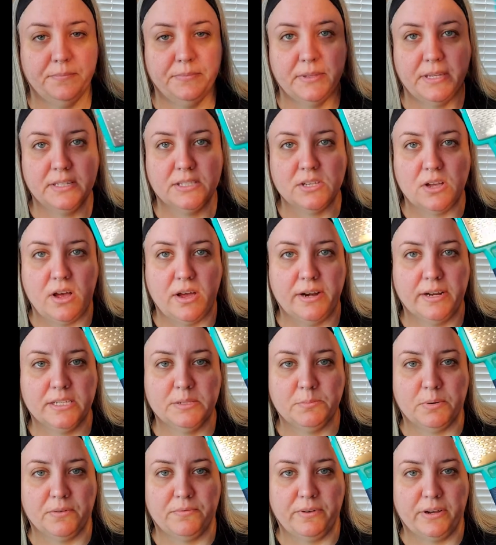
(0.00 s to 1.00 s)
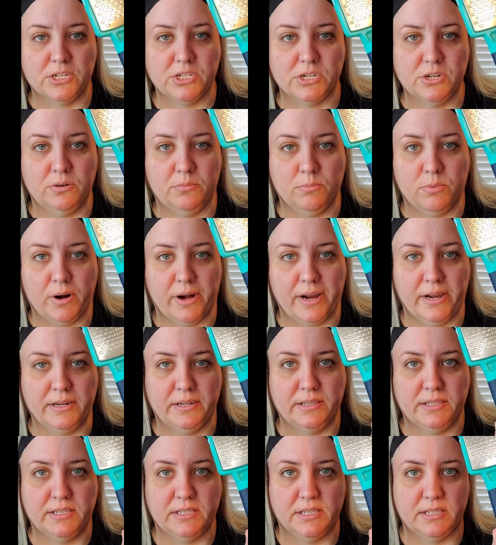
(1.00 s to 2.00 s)
it's Onyx Professional
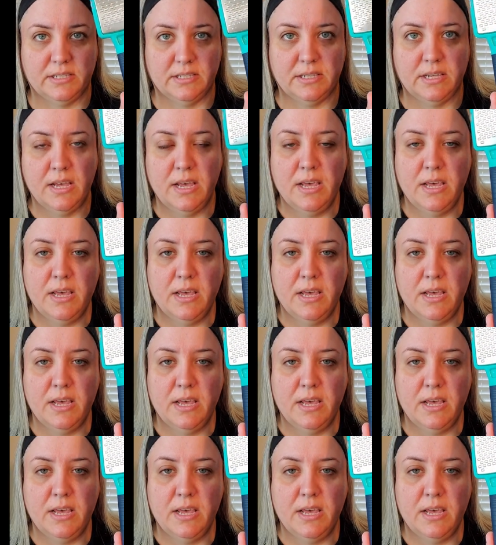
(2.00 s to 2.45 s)
brand. This is,